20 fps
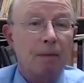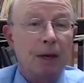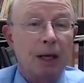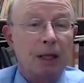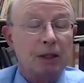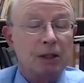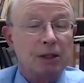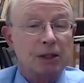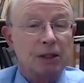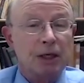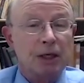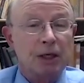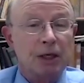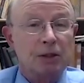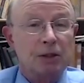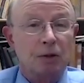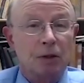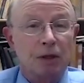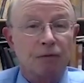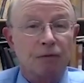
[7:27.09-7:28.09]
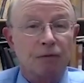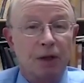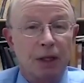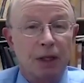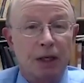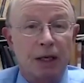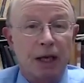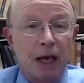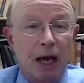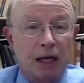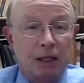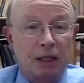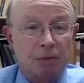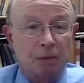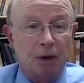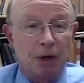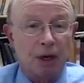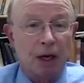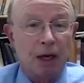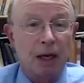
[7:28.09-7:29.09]
Palestinians who live in the
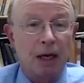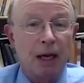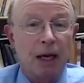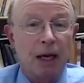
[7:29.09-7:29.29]
diaspora.